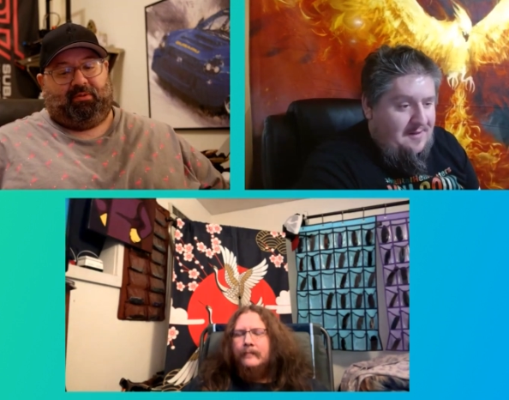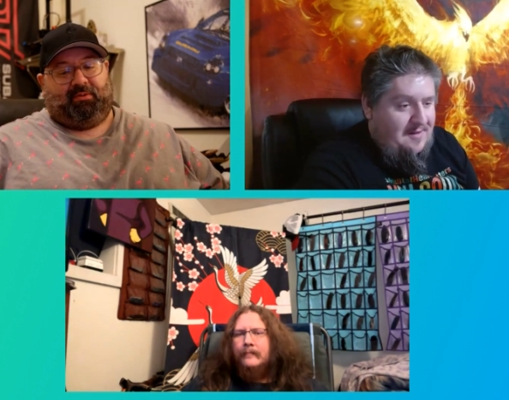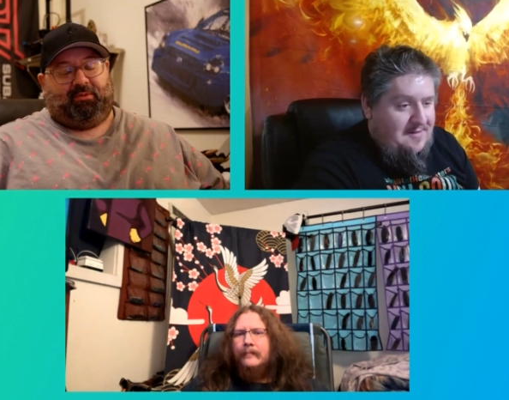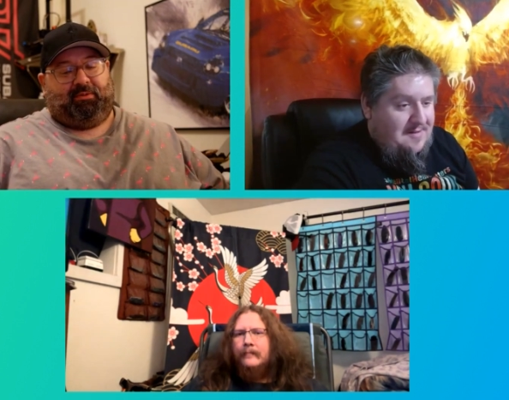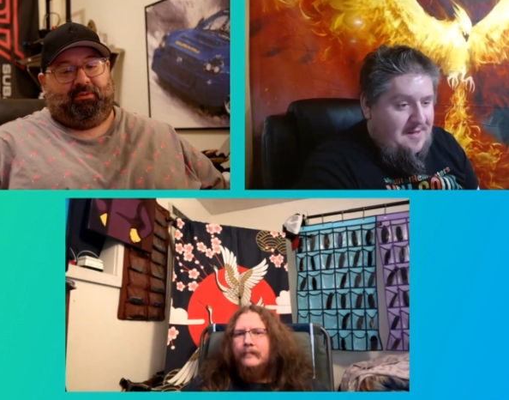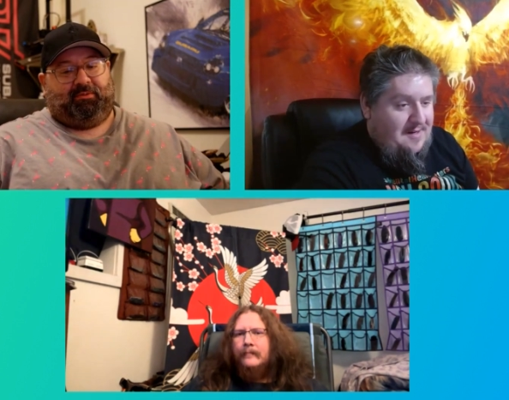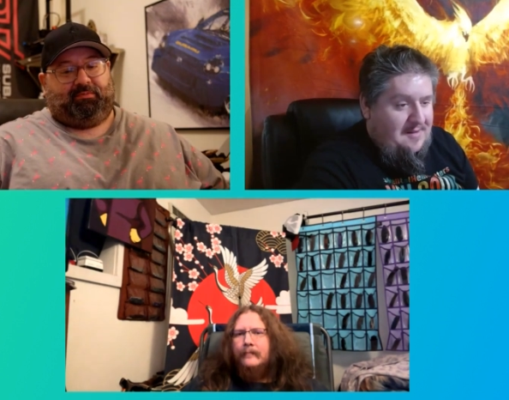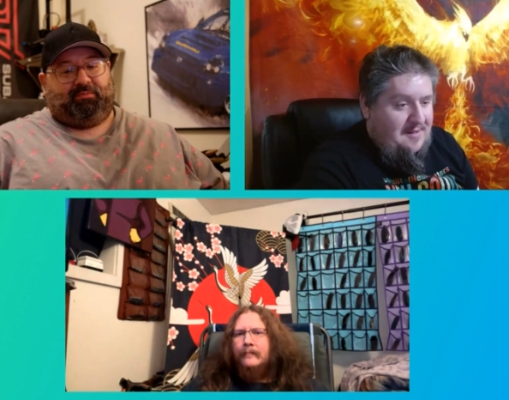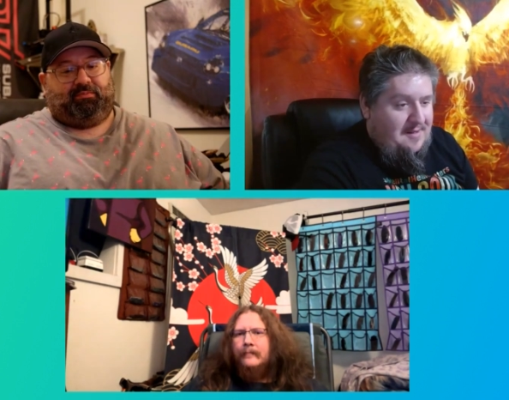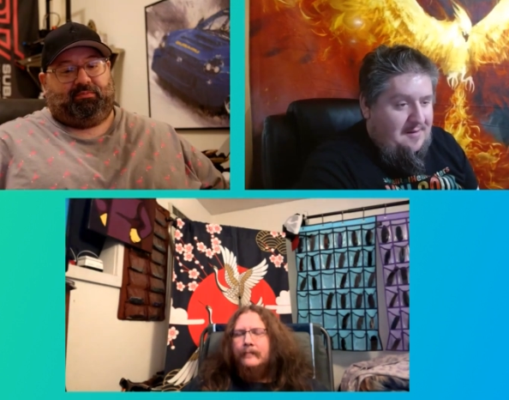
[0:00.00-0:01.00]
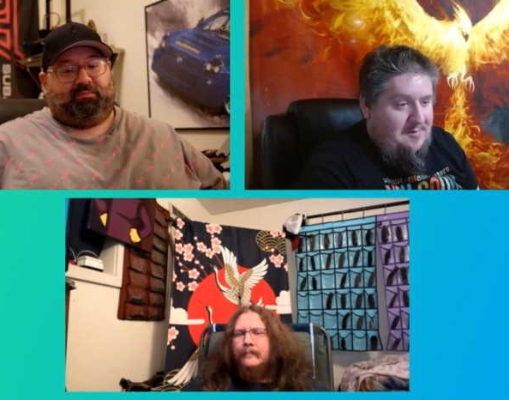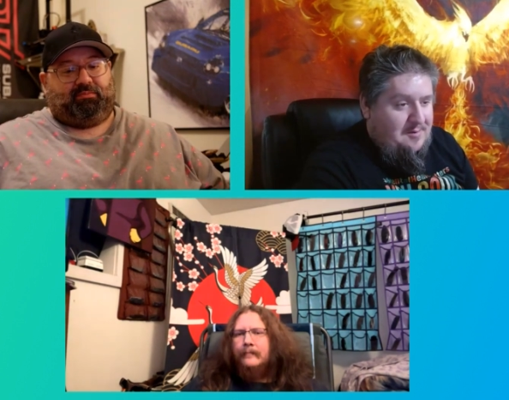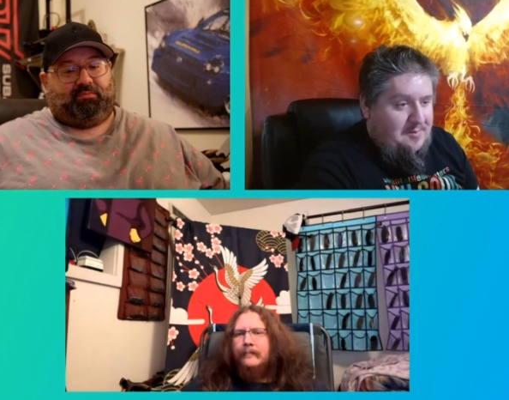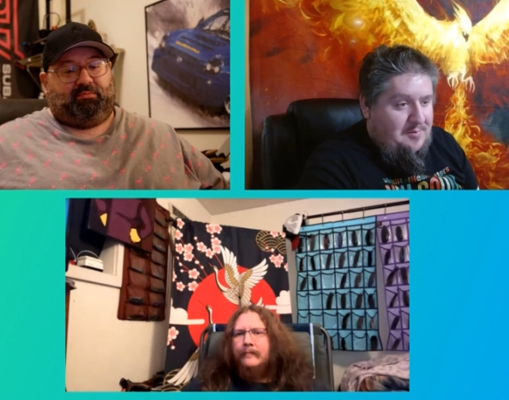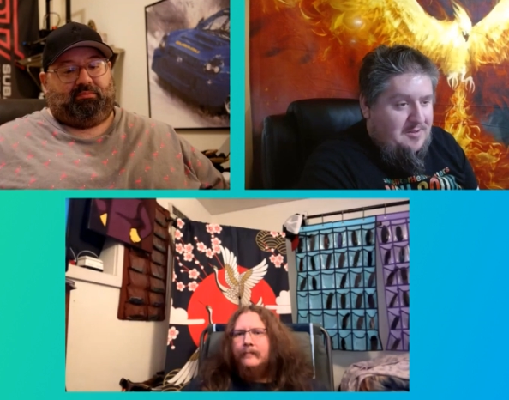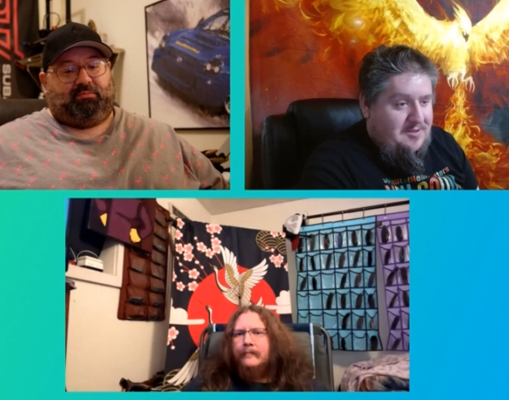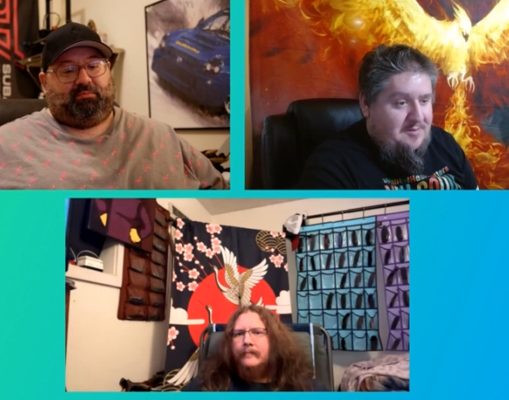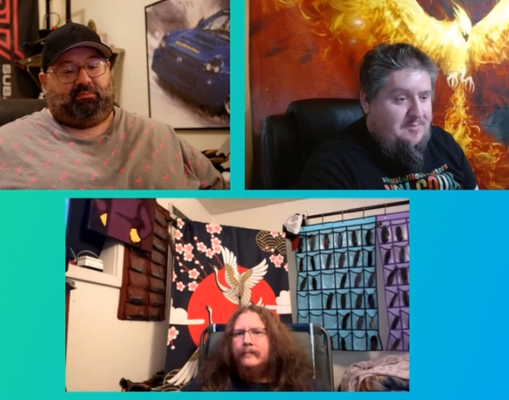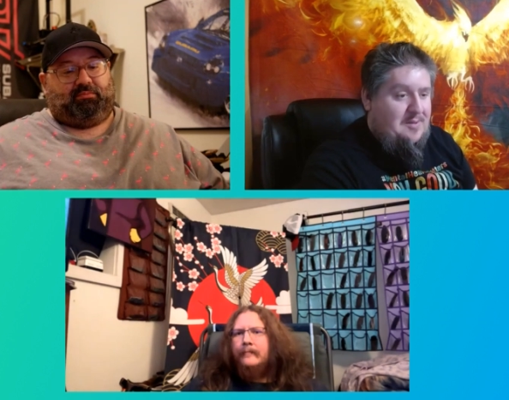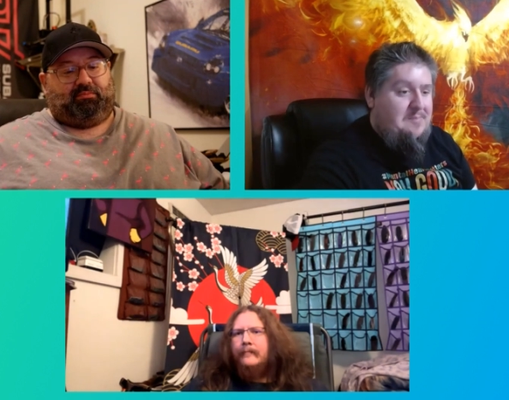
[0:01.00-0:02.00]
Speaker 1: this kind of thing will
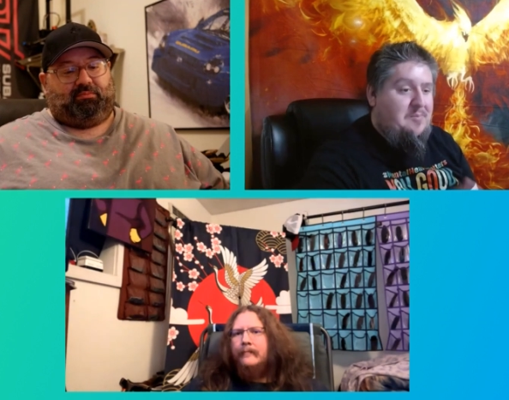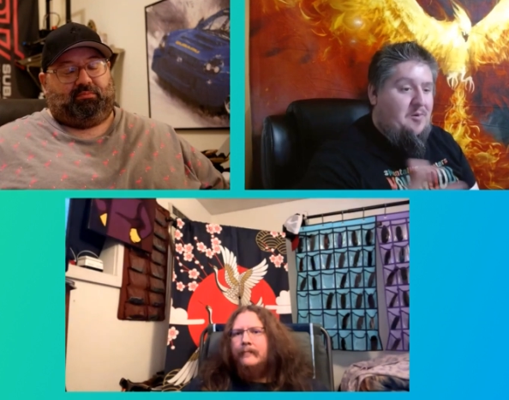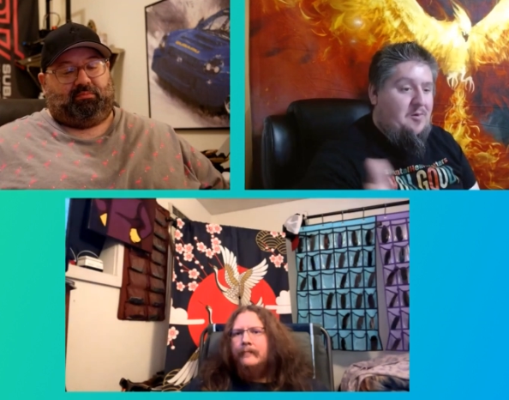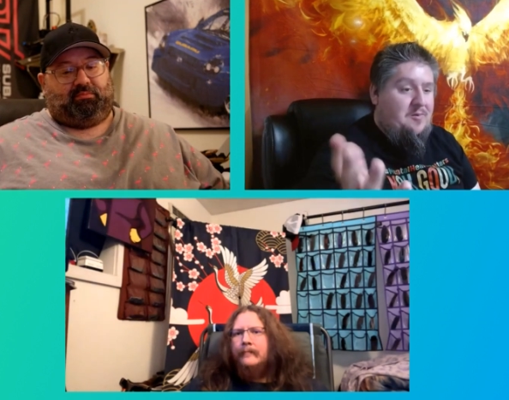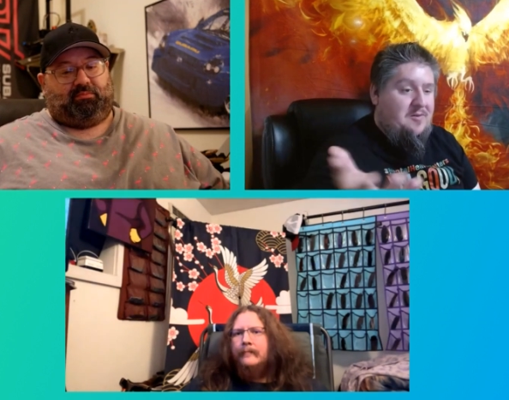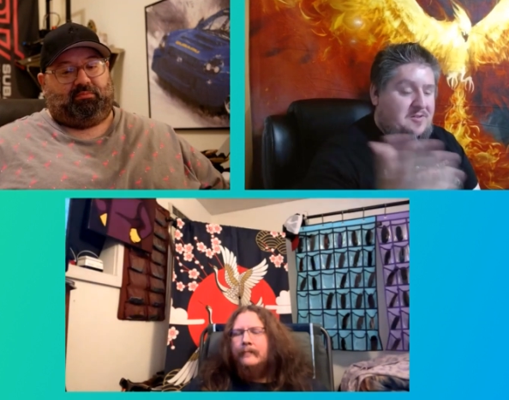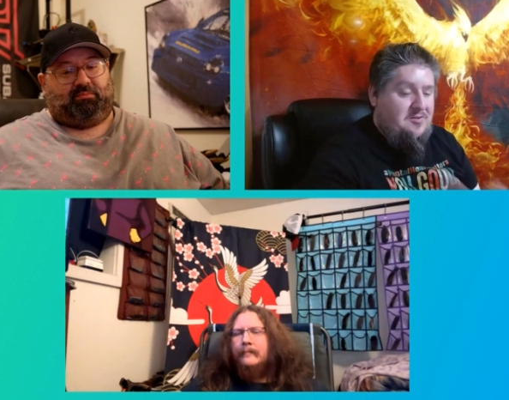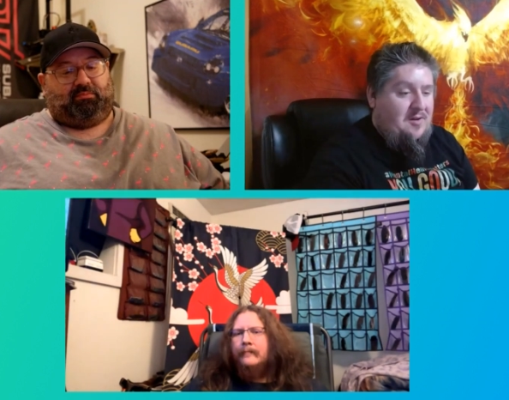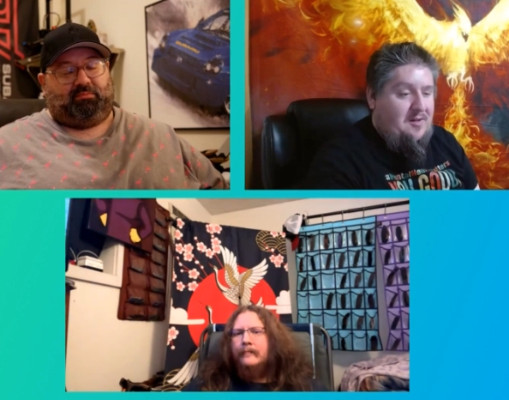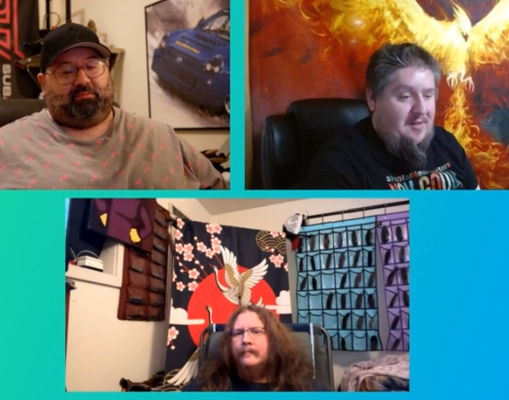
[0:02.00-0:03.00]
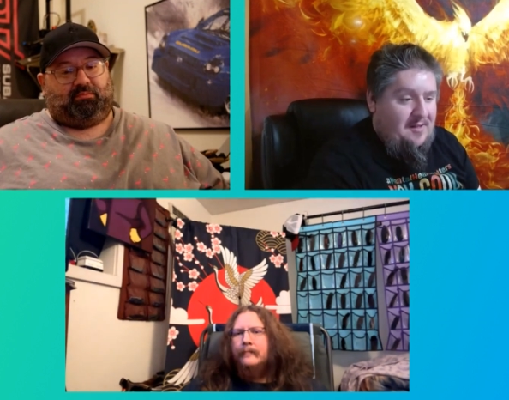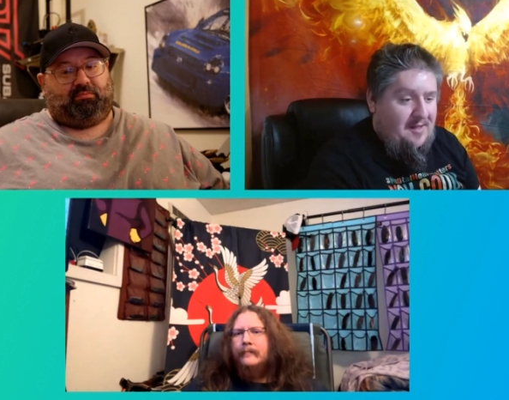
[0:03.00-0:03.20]
push people who are struggling,